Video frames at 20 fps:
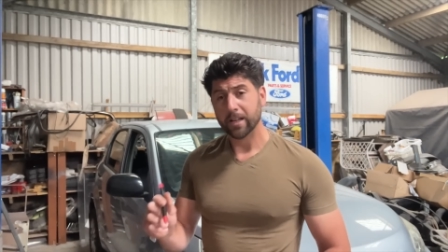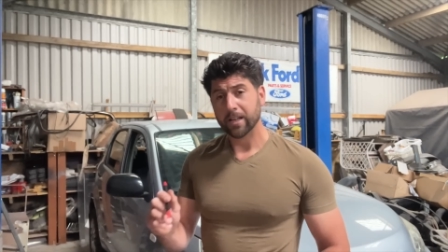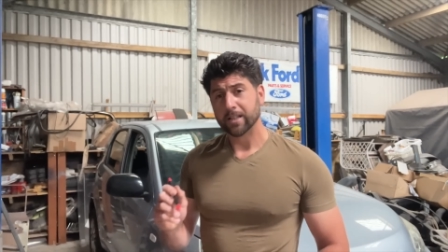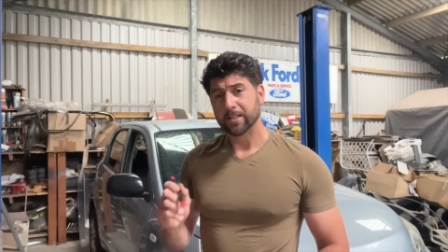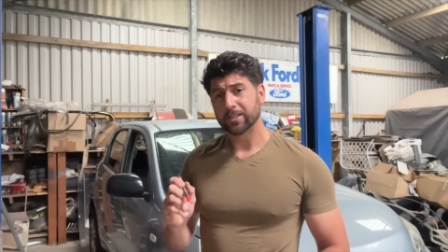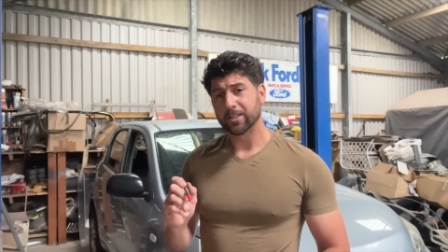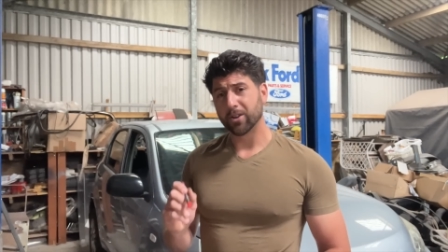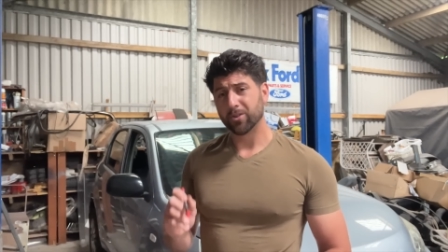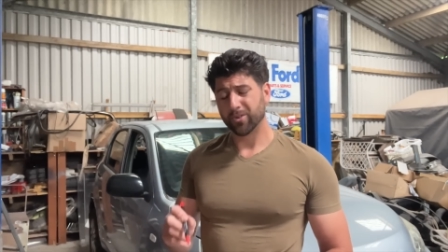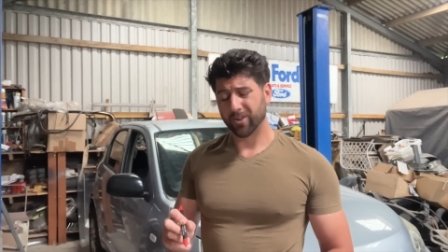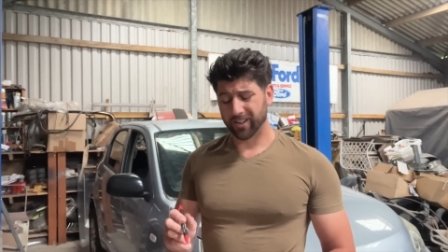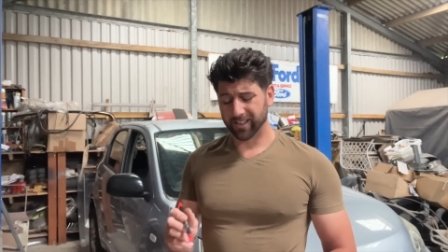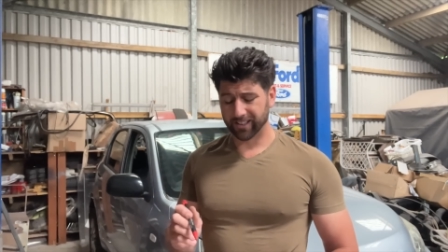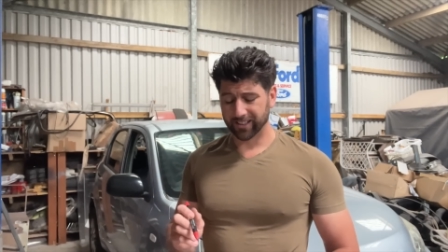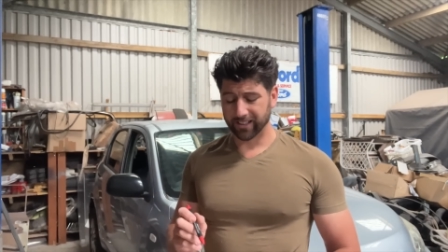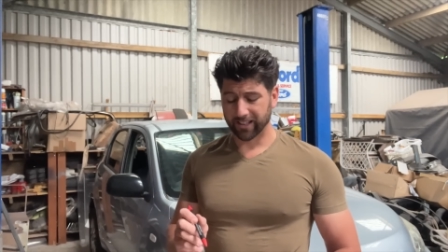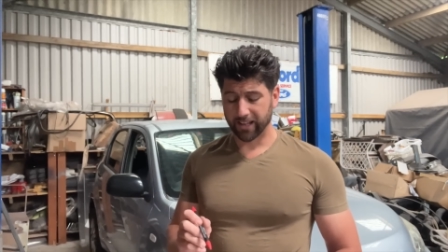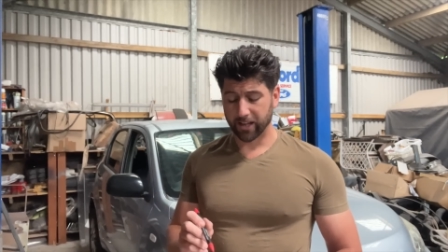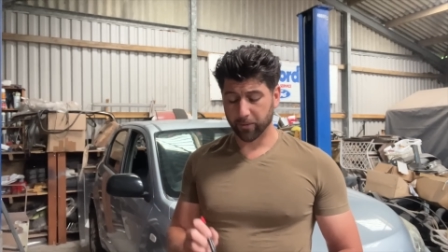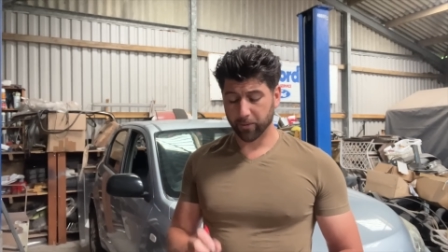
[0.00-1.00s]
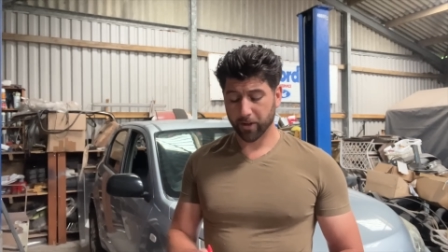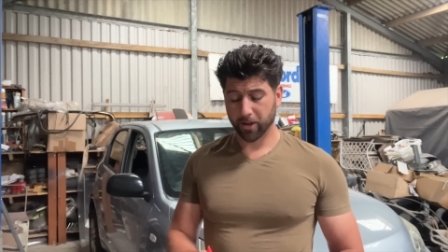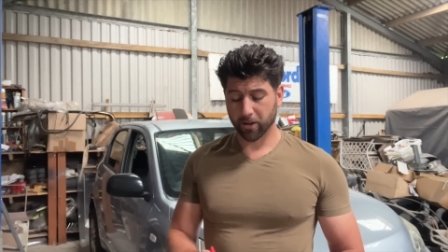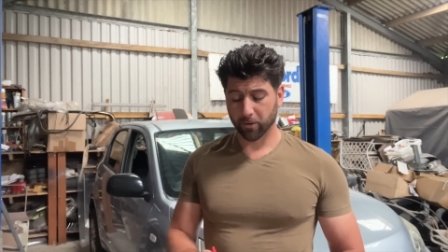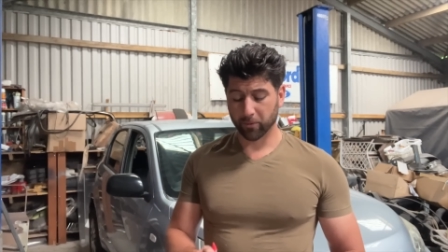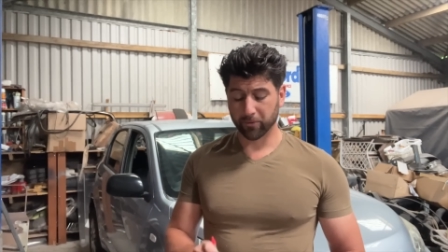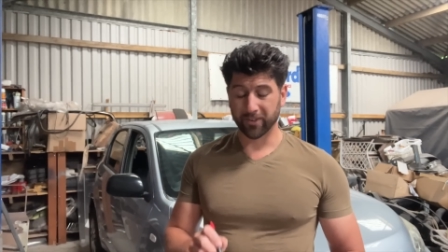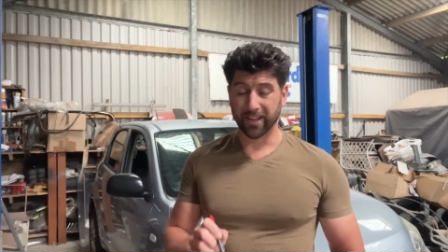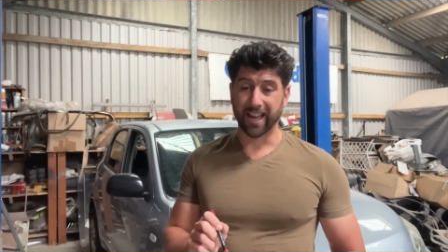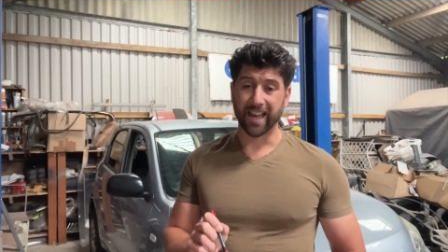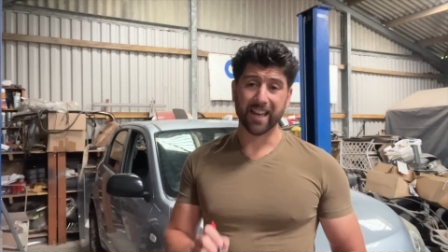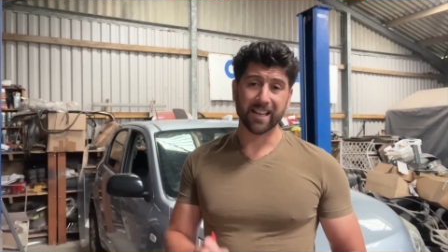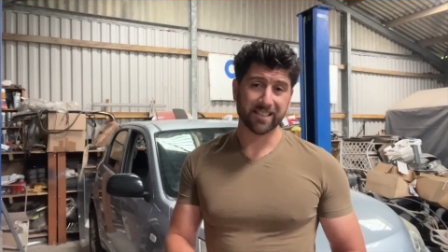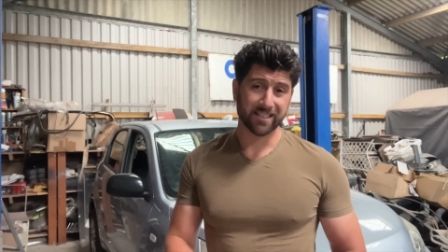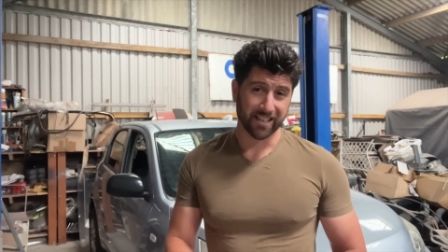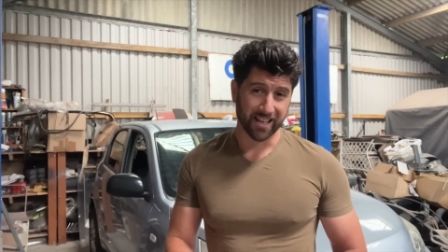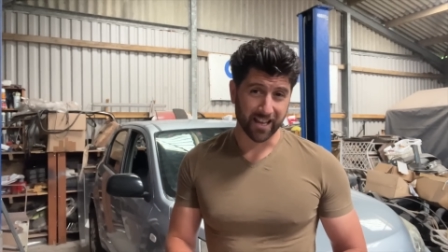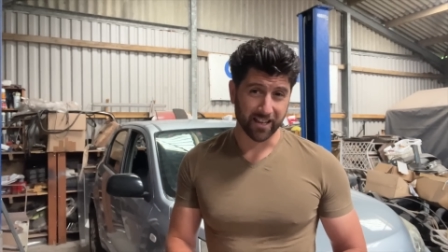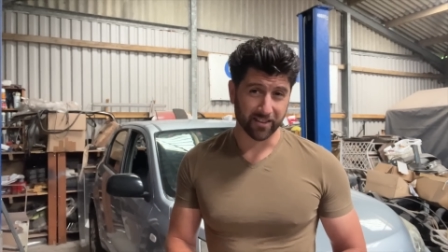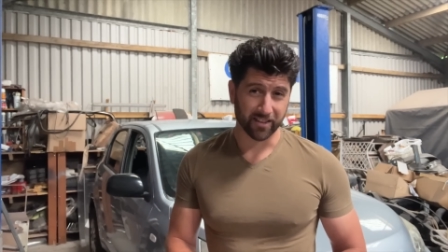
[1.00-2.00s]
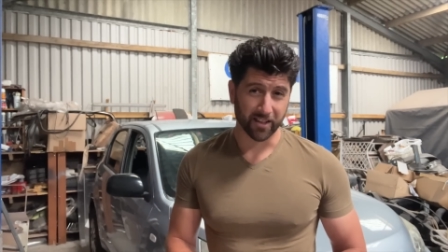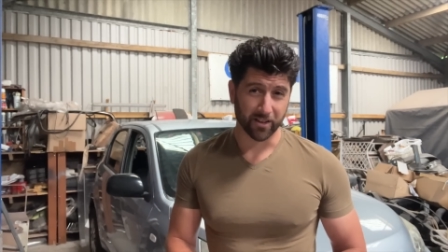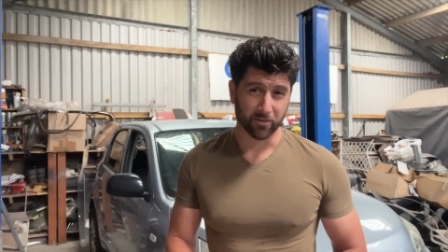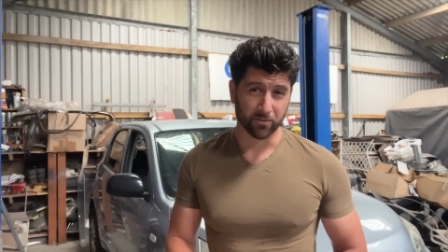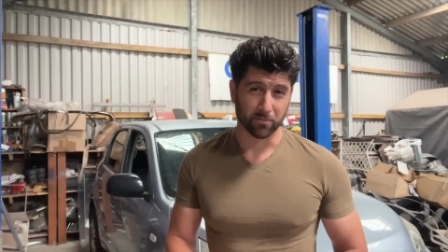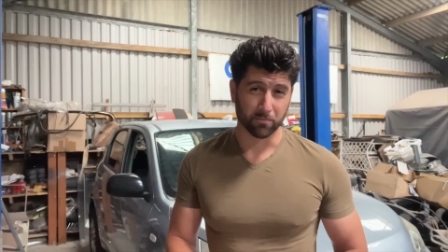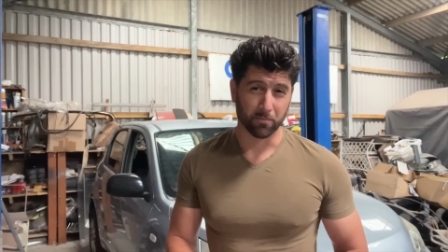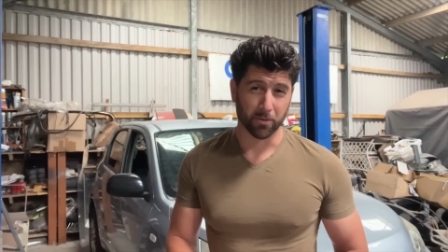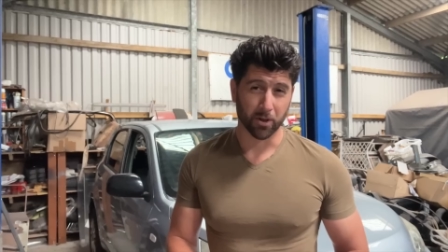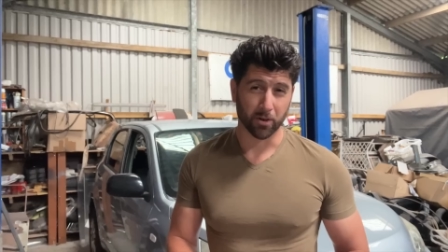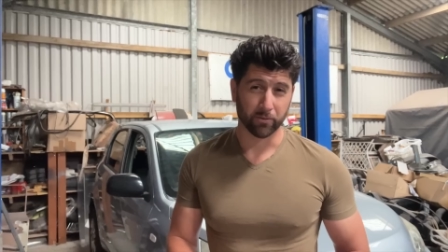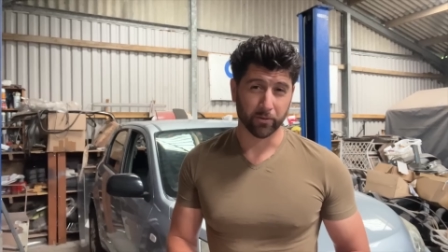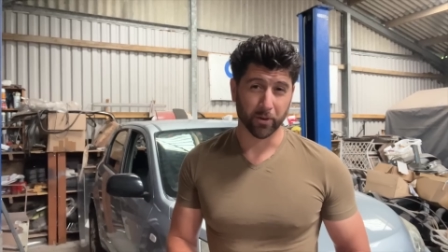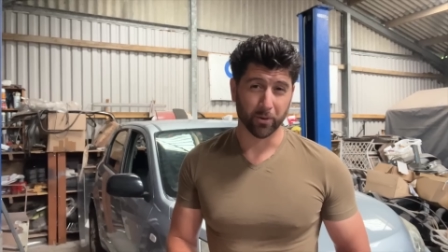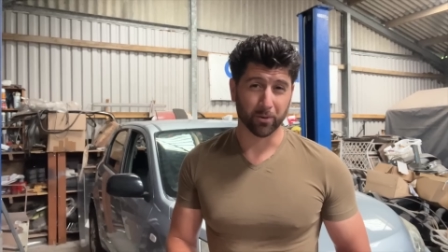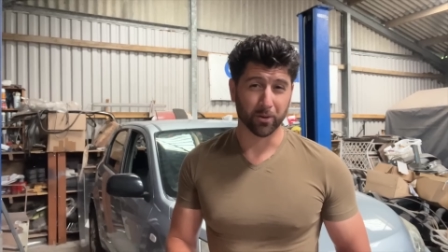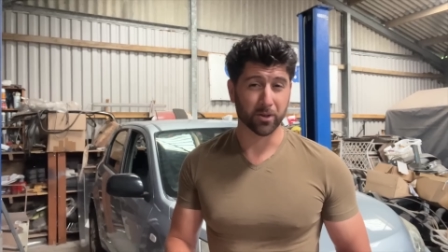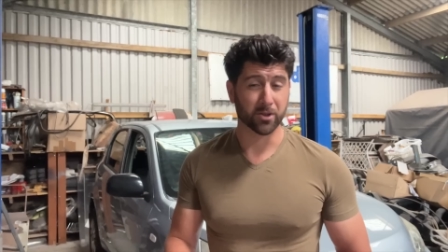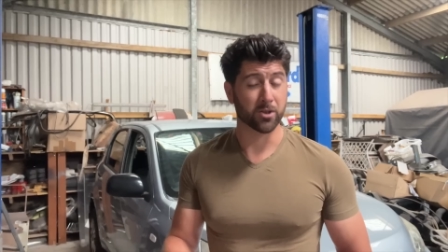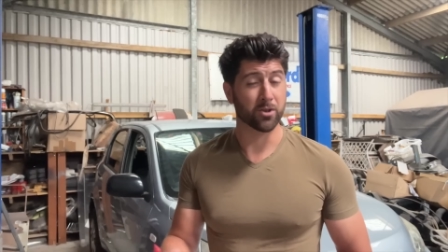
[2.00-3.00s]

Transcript: So here we are with an 88,000 mile Focus,